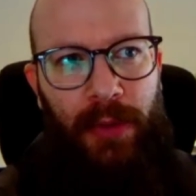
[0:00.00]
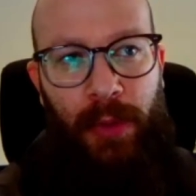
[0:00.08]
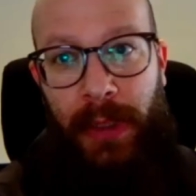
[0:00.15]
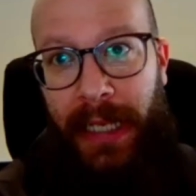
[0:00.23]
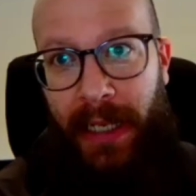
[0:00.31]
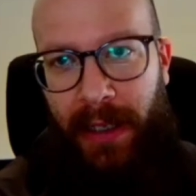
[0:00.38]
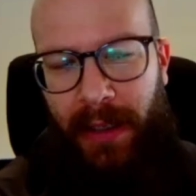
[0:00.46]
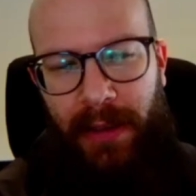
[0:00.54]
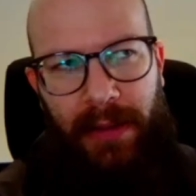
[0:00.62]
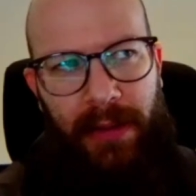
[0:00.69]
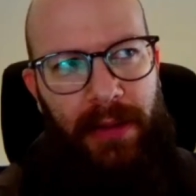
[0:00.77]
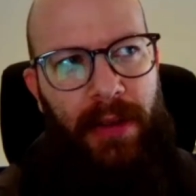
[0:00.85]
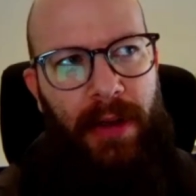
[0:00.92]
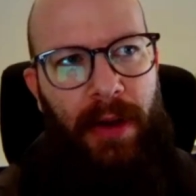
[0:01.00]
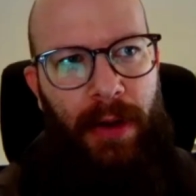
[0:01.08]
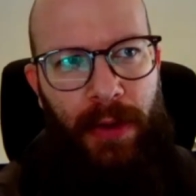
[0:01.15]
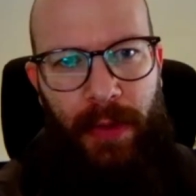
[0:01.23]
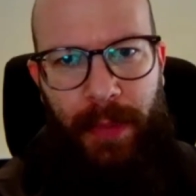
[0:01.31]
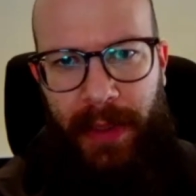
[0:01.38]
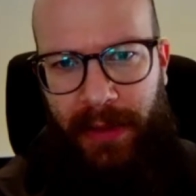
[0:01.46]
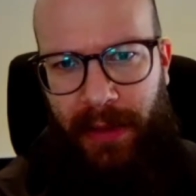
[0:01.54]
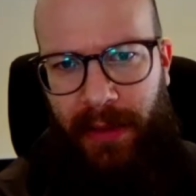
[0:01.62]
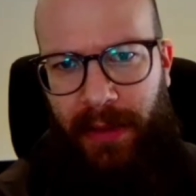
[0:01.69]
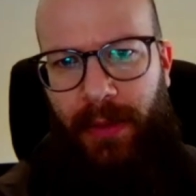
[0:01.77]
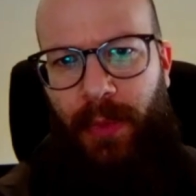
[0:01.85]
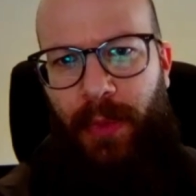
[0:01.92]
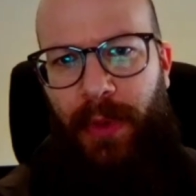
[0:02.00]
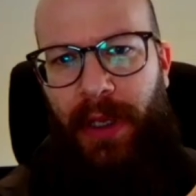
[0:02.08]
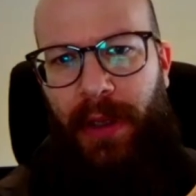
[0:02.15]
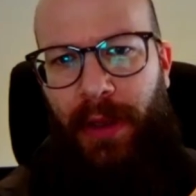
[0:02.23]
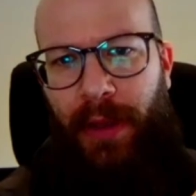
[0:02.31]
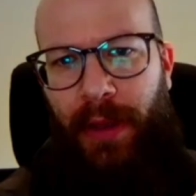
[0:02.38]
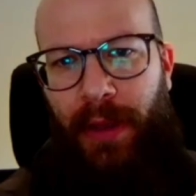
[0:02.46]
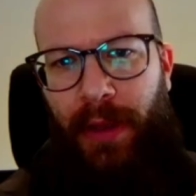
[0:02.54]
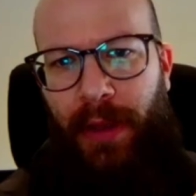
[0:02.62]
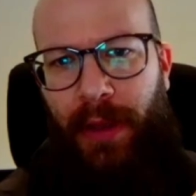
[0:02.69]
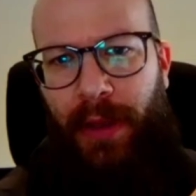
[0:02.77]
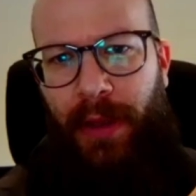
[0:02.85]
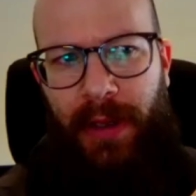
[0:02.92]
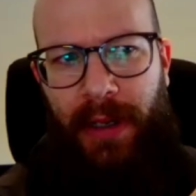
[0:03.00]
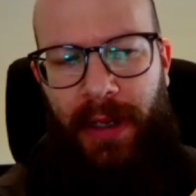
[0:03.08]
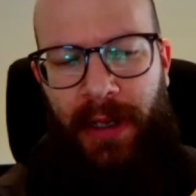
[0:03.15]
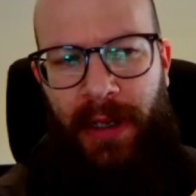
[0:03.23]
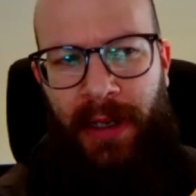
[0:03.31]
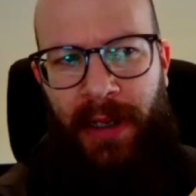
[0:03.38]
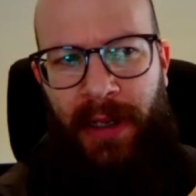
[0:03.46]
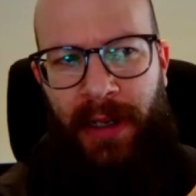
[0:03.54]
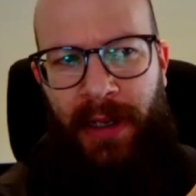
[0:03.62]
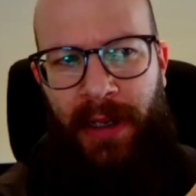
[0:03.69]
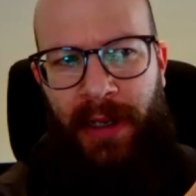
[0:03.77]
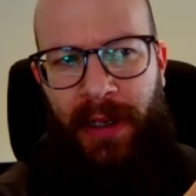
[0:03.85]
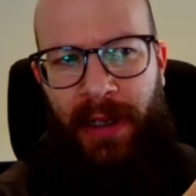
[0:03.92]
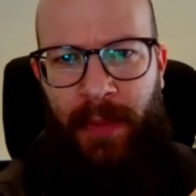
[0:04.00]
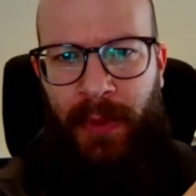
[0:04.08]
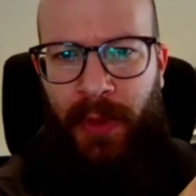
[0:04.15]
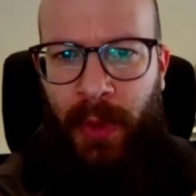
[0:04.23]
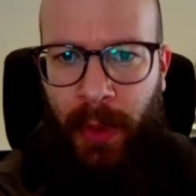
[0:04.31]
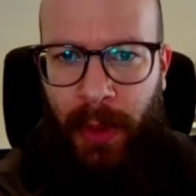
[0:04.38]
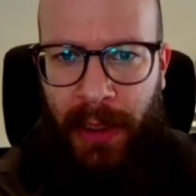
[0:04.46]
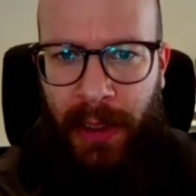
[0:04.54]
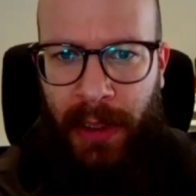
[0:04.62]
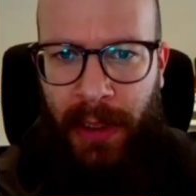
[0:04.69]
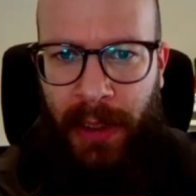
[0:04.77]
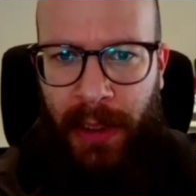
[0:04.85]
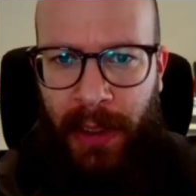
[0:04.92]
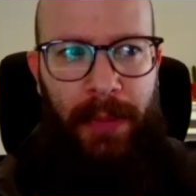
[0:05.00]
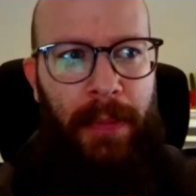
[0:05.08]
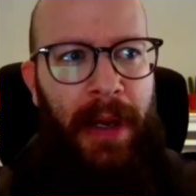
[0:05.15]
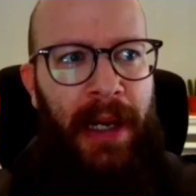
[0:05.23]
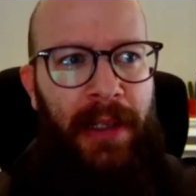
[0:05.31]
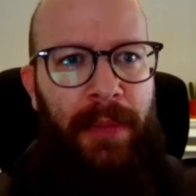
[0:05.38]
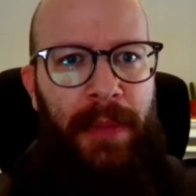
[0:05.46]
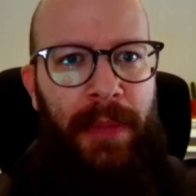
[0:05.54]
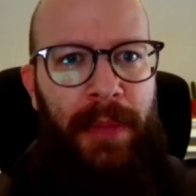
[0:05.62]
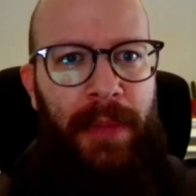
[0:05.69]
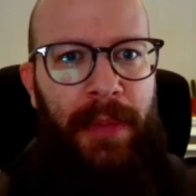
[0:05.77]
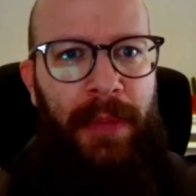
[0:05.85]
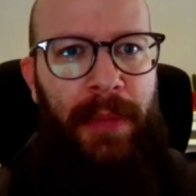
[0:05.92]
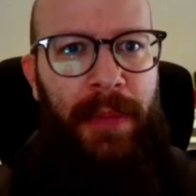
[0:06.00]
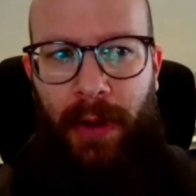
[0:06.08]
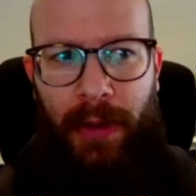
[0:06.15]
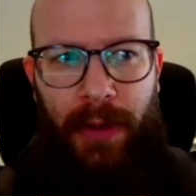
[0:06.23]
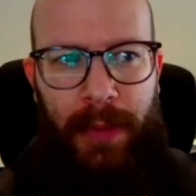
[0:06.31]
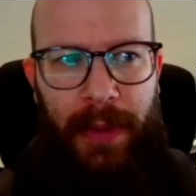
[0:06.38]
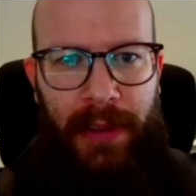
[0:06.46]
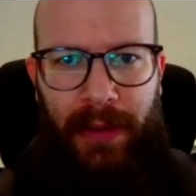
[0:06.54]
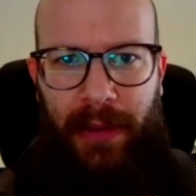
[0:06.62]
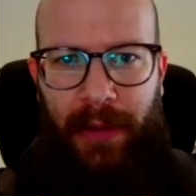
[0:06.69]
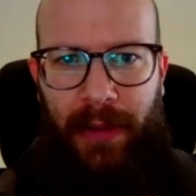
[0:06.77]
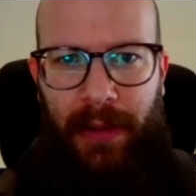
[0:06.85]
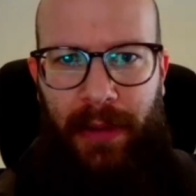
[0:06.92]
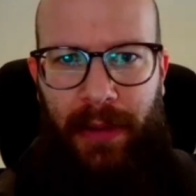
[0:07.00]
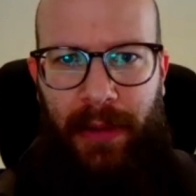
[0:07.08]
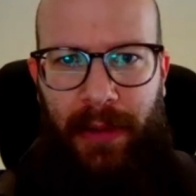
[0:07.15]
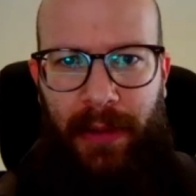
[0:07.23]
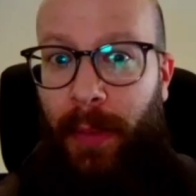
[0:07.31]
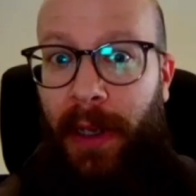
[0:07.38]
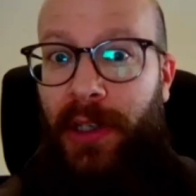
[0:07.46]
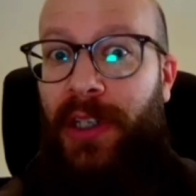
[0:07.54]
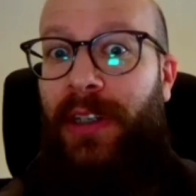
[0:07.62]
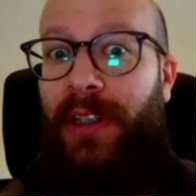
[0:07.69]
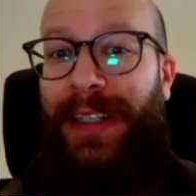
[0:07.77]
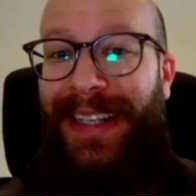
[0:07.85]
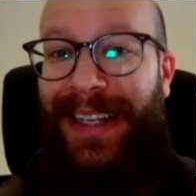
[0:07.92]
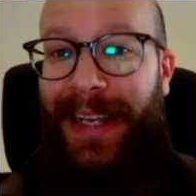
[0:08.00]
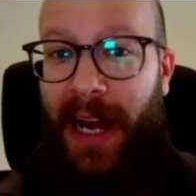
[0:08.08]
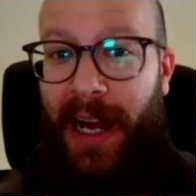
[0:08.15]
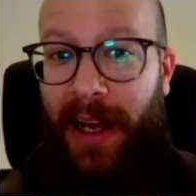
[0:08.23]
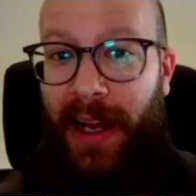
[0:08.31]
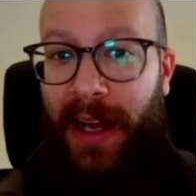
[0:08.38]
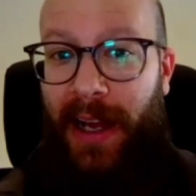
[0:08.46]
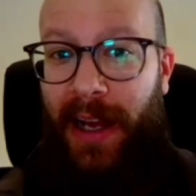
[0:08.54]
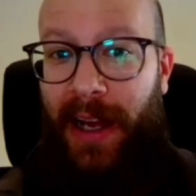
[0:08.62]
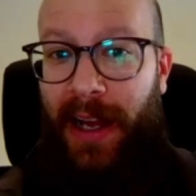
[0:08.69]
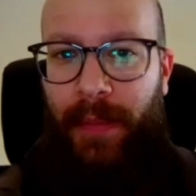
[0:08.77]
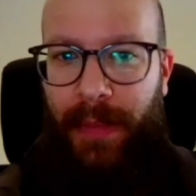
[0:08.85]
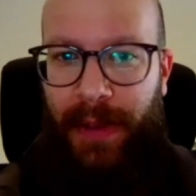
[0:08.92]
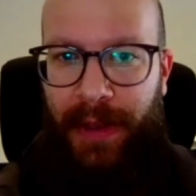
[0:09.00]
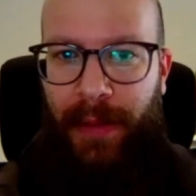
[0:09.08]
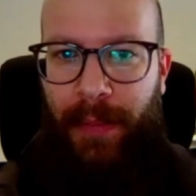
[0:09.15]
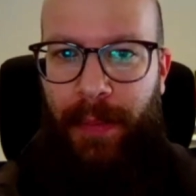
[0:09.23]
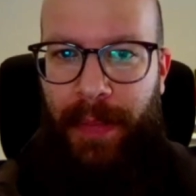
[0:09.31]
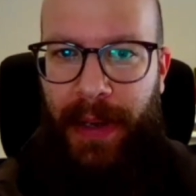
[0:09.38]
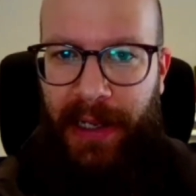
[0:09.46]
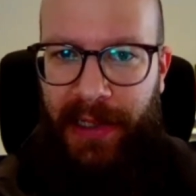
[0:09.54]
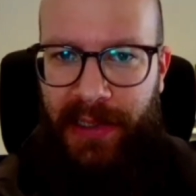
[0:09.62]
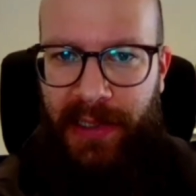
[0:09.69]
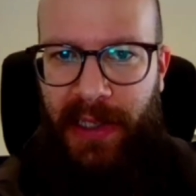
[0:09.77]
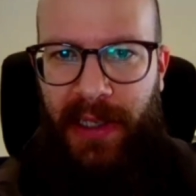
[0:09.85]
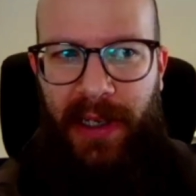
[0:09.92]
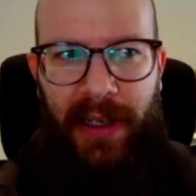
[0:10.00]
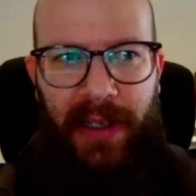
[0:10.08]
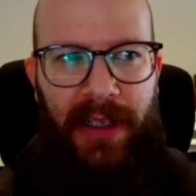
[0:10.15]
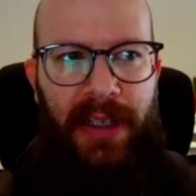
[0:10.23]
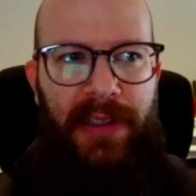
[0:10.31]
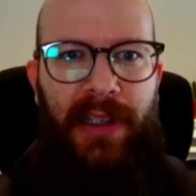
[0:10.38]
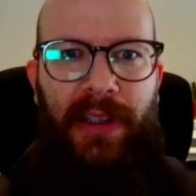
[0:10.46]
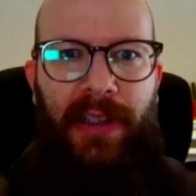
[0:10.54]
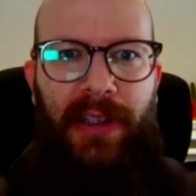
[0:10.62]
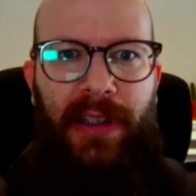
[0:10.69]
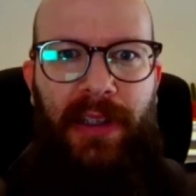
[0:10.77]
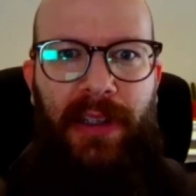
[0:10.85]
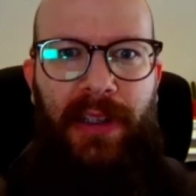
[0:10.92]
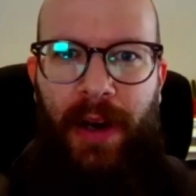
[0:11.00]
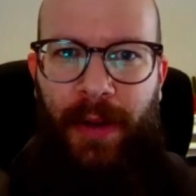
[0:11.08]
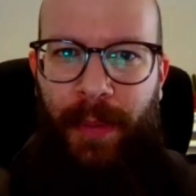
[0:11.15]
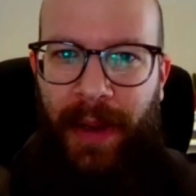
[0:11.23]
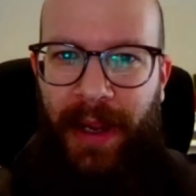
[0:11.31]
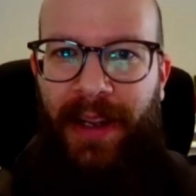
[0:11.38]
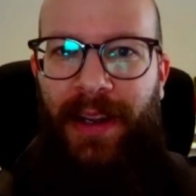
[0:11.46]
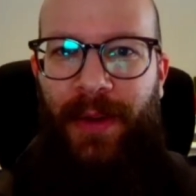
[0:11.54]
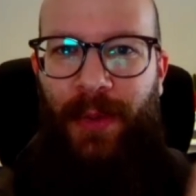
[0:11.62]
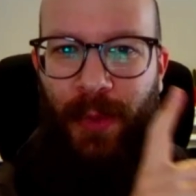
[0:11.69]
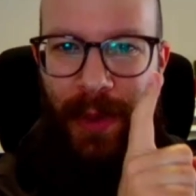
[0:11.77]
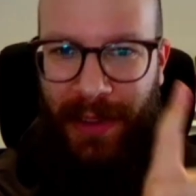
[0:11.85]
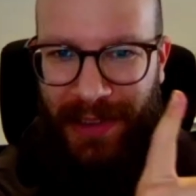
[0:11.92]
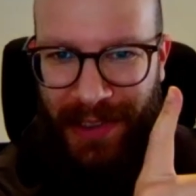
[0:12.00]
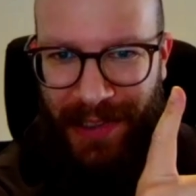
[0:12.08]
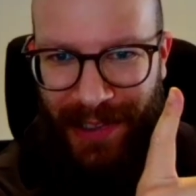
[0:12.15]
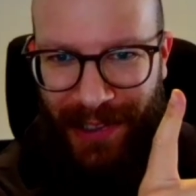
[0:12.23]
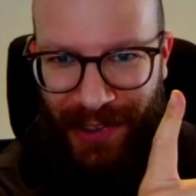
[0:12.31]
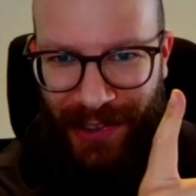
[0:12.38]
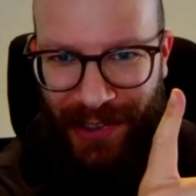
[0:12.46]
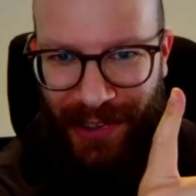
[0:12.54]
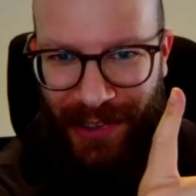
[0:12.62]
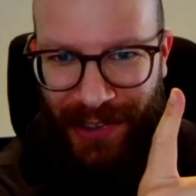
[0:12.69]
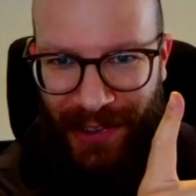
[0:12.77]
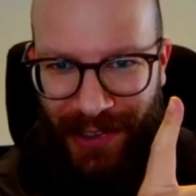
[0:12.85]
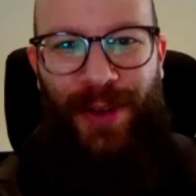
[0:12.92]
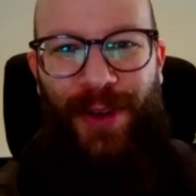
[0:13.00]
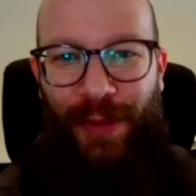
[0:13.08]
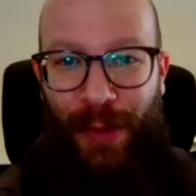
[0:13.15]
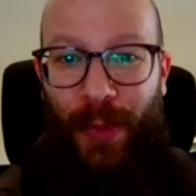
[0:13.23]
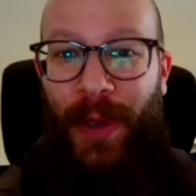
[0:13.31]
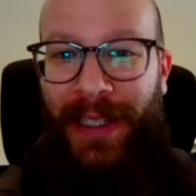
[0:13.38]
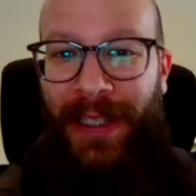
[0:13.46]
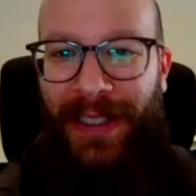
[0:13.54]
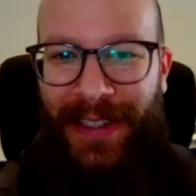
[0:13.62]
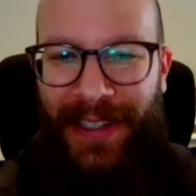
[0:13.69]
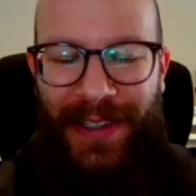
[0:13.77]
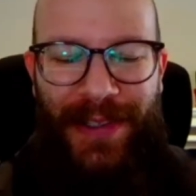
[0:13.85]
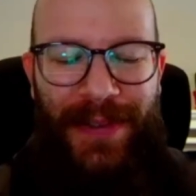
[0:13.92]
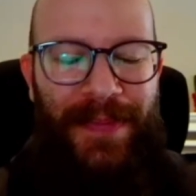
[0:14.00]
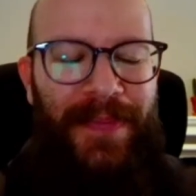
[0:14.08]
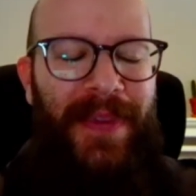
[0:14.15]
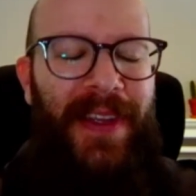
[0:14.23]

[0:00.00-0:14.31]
today augmenting it with some tooling, might be even you're augmenting it with automation, even AI. But the basic idea is that you are making one decision over one case.